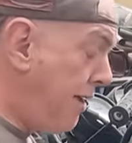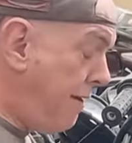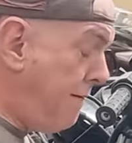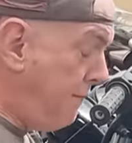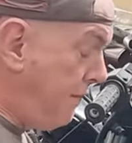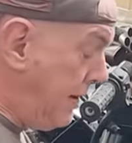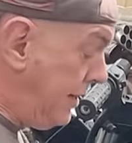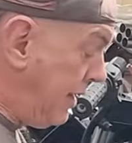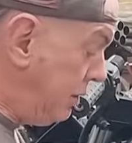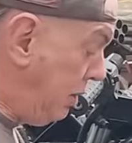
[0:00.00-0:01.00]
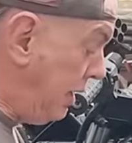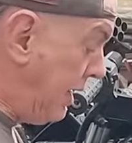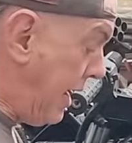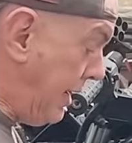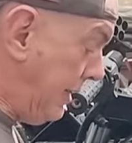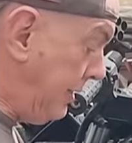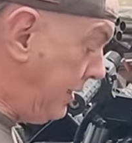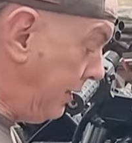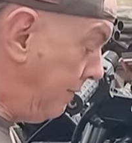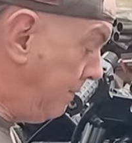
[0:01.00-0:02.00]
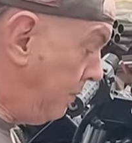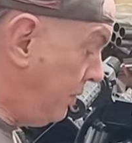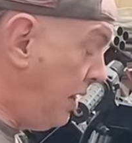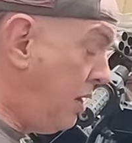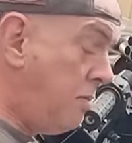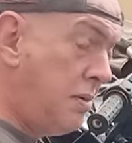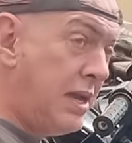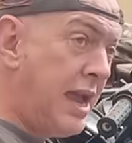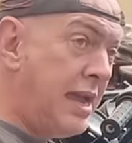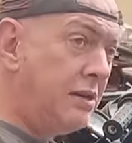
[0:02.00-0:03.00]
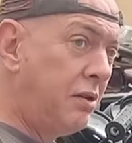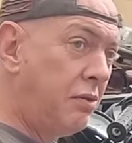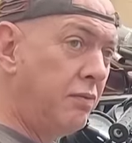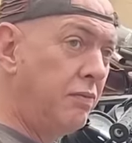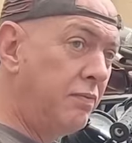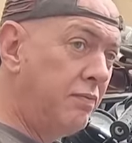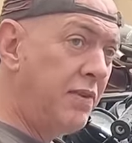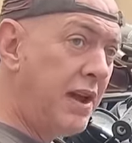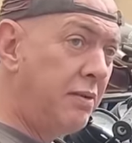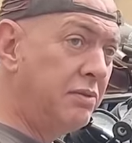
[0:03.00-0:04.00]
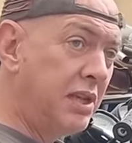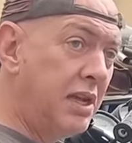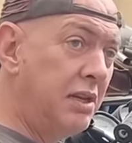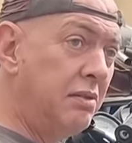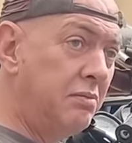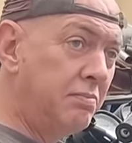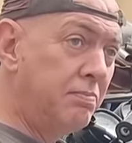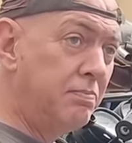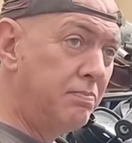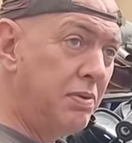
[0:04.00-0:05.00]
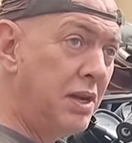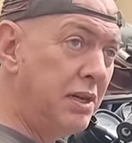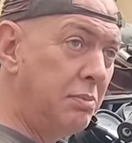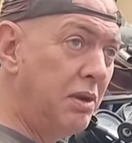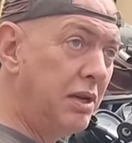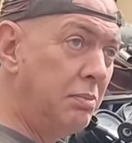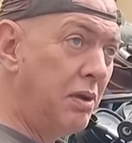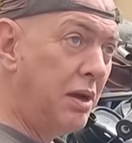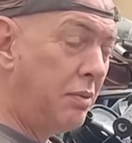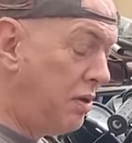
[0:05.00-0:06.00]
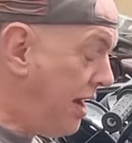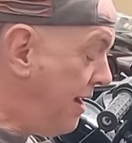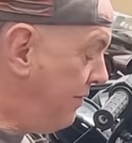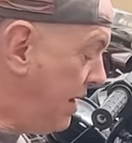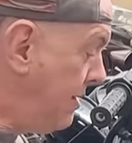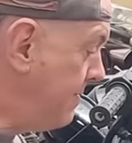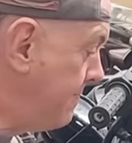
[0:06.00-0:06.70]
hopefully next weekend, it'll be head on, valves in, blah de blah de blah, whatever.